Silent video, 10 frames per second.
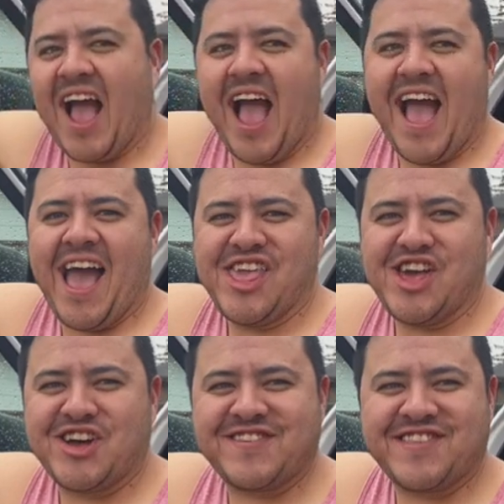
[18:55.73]
A hot
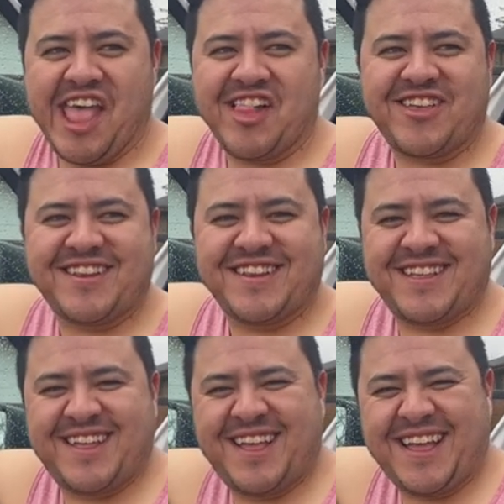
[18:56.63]
young stallion.
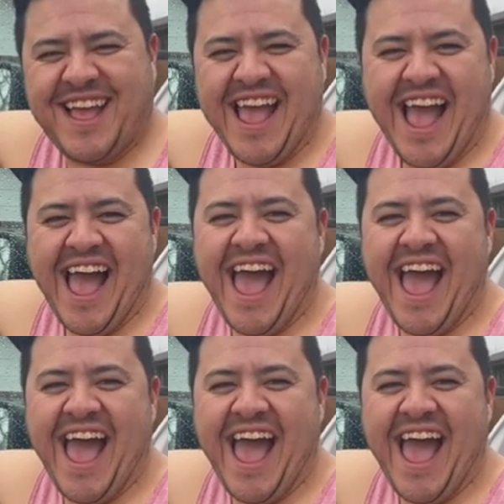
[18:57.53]
A